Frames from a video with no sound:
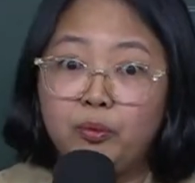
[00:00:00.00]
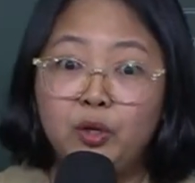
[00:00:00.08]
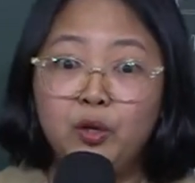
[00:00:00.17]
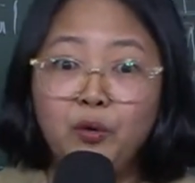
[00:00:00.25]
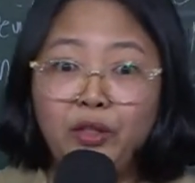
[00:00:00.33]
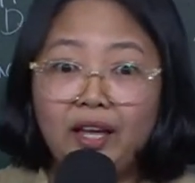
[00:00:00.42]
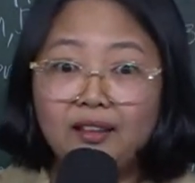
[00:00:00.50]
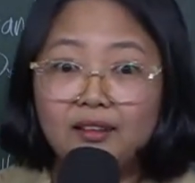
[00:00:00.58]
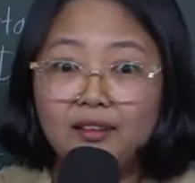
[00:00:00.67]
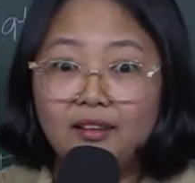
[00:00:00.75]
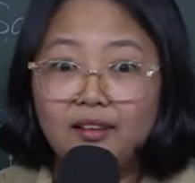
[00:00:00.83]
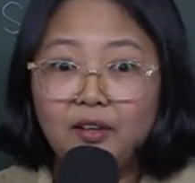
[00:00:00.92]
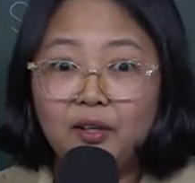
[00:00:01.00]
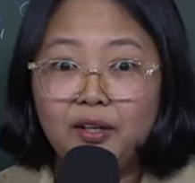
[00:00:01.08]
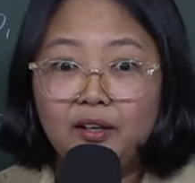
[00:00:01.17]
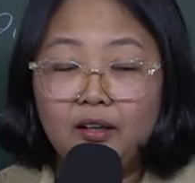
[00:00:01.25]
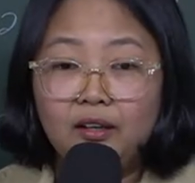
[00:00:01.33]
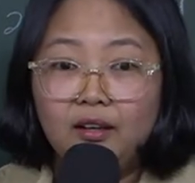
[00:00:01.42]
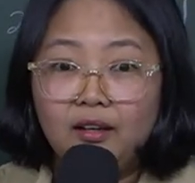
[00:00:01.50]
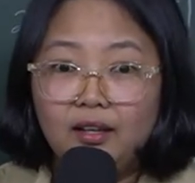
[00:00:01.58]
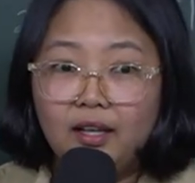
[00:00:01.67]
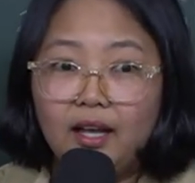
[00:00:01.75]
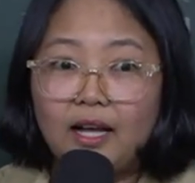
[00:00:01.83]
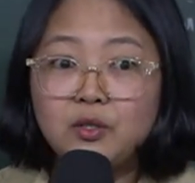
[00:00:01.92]
Do you know that?
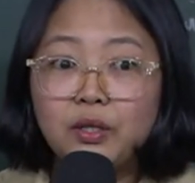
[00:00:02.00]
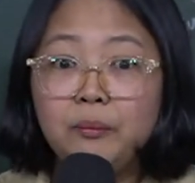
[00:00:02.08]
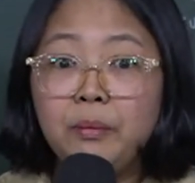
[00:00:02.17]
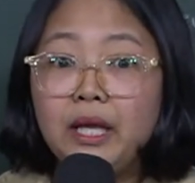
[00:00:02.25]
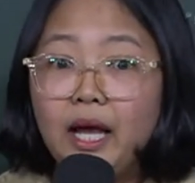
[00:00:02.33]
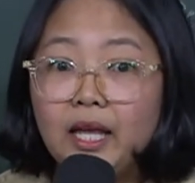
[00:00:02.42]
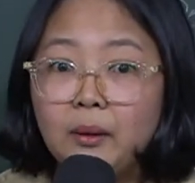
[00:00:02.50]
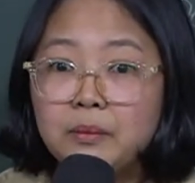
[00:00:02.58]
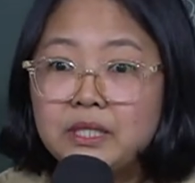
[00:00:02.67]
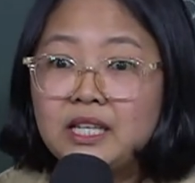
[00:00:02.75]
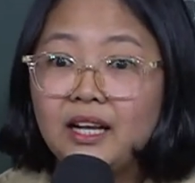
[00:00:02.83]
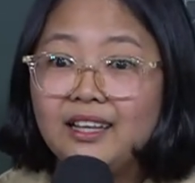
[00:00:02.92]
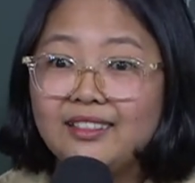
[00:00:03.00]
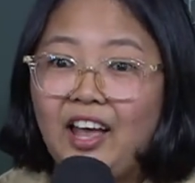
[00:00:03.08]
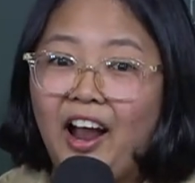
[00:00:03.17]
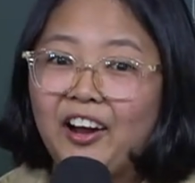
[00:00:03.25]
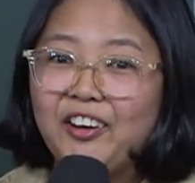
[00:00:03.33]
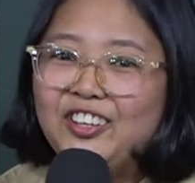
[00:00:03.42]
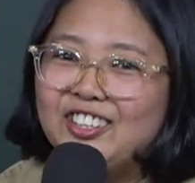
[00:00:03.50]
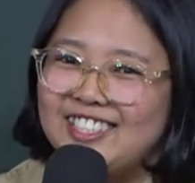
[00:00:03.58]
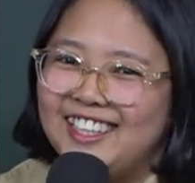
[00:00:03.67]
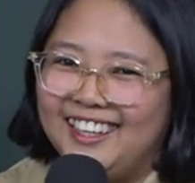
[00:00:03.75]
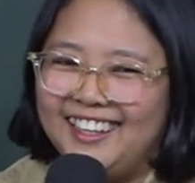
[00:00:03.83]
Actually, me, I am Sagittarius.